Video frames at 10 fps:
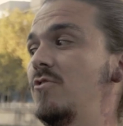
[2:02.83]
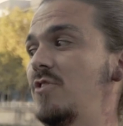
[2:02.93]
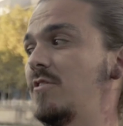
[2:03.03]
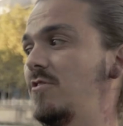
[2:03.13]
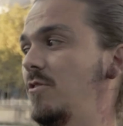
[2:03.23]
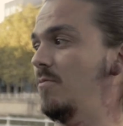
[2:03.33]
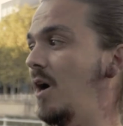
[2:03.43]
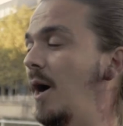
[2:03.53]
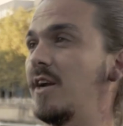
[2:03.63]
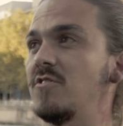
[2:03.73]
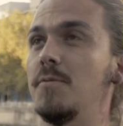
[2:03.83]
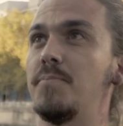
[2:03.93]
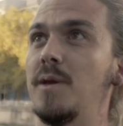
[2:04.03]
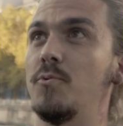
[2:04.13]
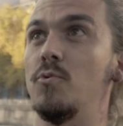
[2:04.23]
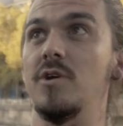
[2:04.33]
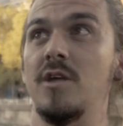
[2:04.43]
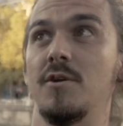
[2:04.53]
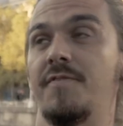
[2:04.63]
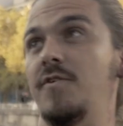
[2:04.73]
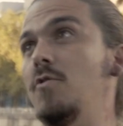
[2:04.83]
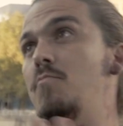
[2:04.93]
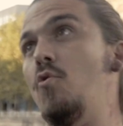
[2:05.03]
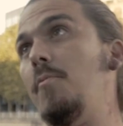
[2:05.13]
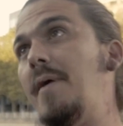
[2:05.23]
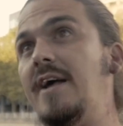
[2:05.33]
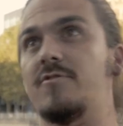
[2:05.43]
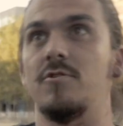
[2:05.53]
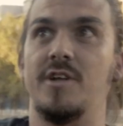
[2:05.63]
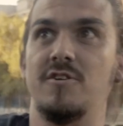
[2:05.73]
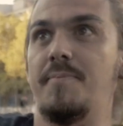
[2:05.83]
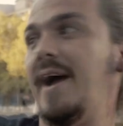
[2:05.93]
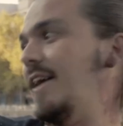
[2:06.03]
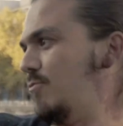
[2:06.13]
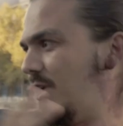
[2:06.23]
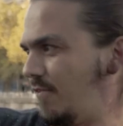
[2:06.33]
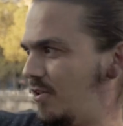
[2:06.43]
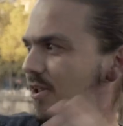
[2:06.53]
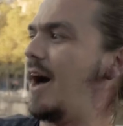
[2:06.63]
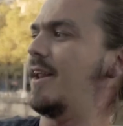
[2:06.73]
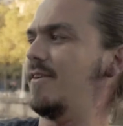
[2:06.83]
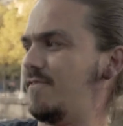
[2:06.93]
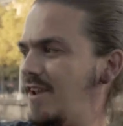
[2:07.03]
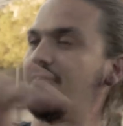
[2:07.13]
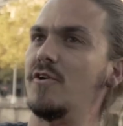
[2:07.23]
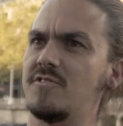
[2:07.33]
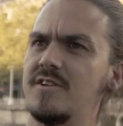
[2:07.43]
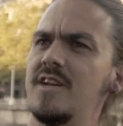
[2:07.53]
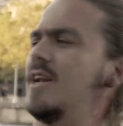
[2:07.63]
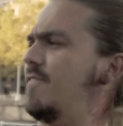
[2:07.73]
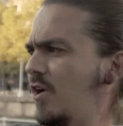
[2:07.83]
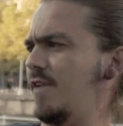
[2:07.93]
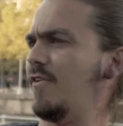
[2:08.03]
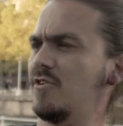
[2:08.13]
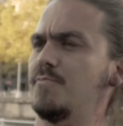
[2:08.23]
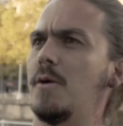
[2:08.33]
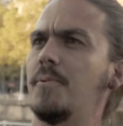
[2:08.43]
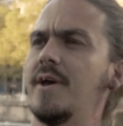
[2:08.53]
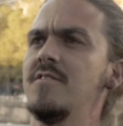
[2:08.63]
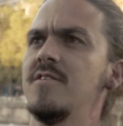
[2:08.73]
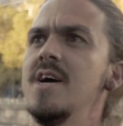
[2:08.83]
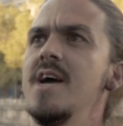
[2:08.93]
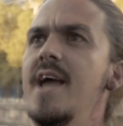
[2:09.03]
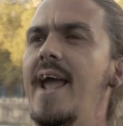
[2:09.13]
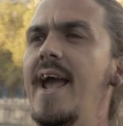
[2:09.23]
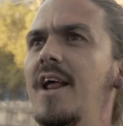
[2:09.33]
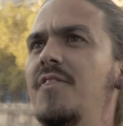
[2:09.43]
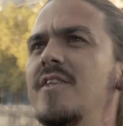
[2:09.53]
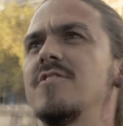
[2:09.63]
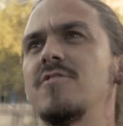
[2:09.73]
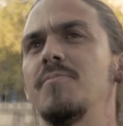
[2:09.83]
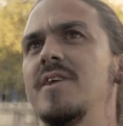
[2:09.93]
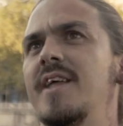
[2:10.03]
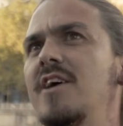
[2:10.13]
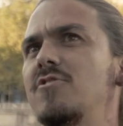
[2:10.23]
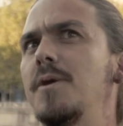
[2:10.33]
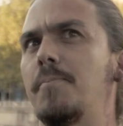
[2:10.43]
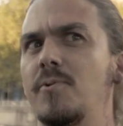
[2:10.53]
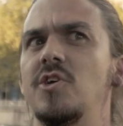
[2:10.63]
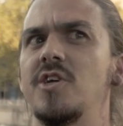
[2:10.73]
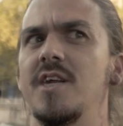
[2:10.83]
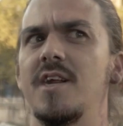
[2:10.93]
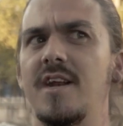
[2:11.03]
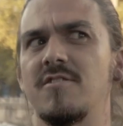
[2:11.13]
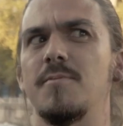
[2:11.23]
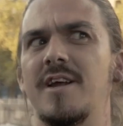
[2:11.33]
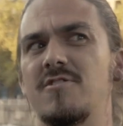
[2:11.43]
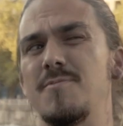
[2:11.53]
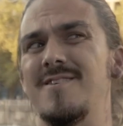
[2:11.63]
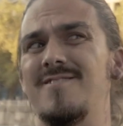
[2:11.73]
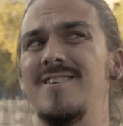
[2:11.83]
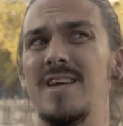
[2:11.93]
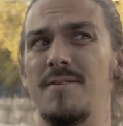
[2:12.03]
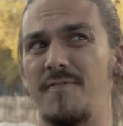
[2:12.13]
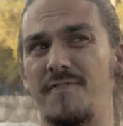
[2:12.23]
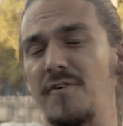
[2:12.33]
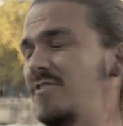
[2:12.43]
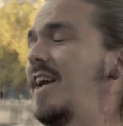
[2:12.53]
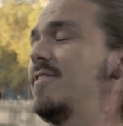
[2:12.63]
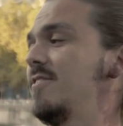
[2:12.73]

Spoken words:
you talk to. Because some people will either feel more Basque or less Basque. We have a lot of diversity in a very, very small place. And I think that's something that has to be appreciated and something that has to be seen firsthand.